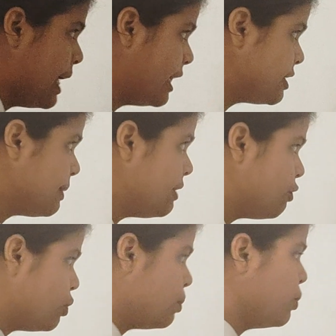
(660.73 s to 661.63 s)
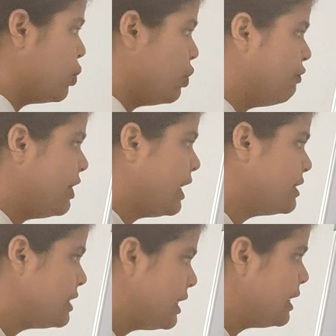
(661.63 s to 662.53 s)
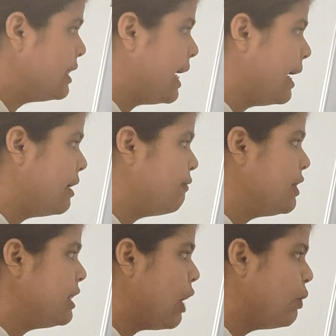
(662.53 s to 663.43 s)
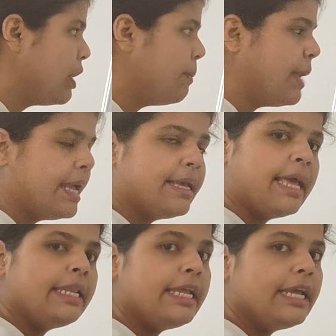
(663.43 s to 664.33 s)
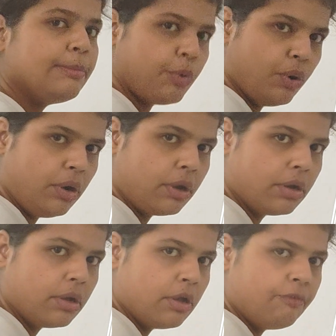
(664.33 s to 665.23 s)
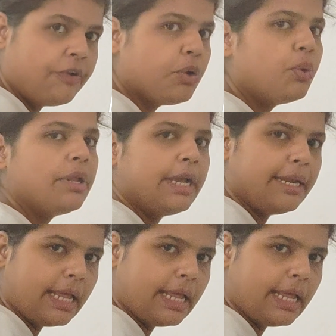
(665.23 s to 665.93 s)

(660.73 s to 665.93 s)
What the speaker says: enhancement mode we can see that without applying any input we don't get